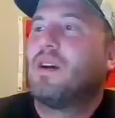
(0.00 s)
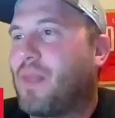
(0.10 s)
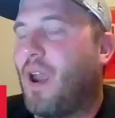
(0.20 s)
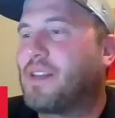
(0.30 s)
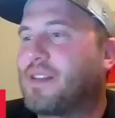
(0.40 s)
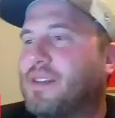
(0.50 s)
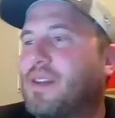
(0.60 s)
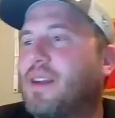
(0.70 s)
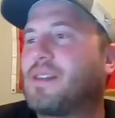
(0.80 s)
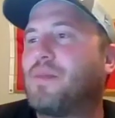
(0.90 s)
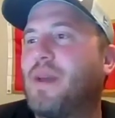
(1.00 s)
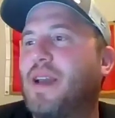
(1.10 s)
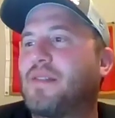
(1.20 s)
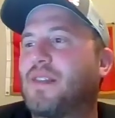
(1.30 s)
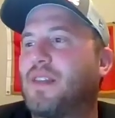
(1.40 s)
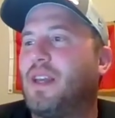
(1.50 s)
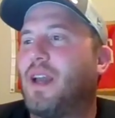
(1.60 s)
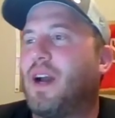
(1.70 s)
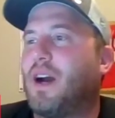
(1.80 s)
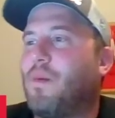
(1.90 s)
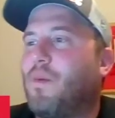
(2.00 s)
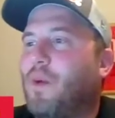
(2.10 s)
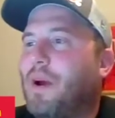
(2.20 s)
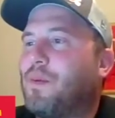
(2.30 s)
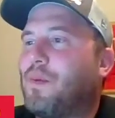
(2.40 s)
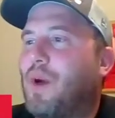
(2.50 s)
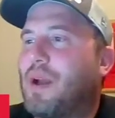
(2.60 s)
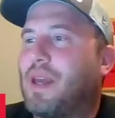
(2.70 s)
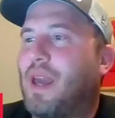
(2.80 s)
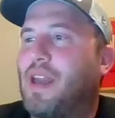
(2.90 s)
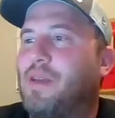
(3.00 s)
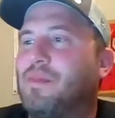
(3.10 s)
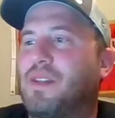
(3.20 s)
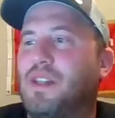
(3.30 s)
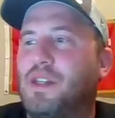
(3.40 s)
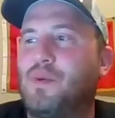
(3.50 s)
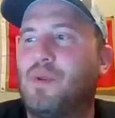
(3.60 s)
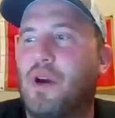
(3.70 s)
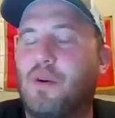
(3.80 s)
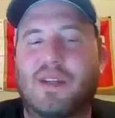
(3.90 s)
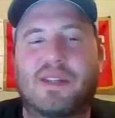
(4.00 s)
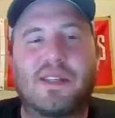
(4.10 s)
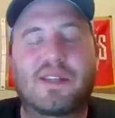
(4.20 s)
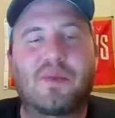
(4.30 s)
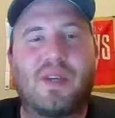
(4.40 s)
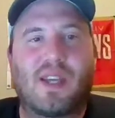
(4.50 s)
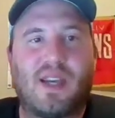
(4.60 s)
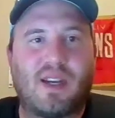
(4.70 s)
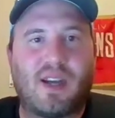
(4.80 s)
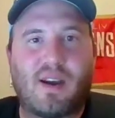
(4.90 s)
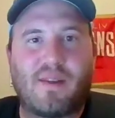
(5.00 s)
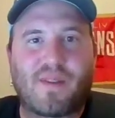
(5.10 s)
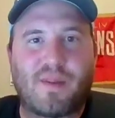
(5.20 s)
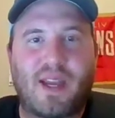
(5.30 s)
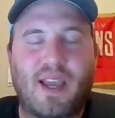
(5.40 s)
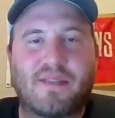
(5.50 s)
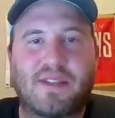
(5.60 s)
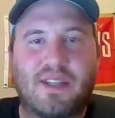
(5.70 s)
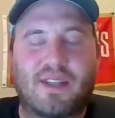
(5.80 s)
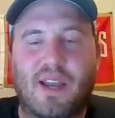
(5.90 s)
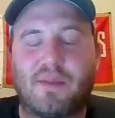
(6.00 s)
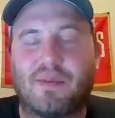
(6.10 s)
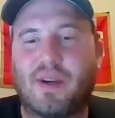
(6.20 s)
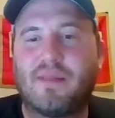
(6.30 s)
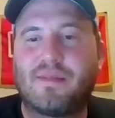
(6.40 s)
All right, so let's get into some AFC. What games did you notice this weekend from an AFC standpoint?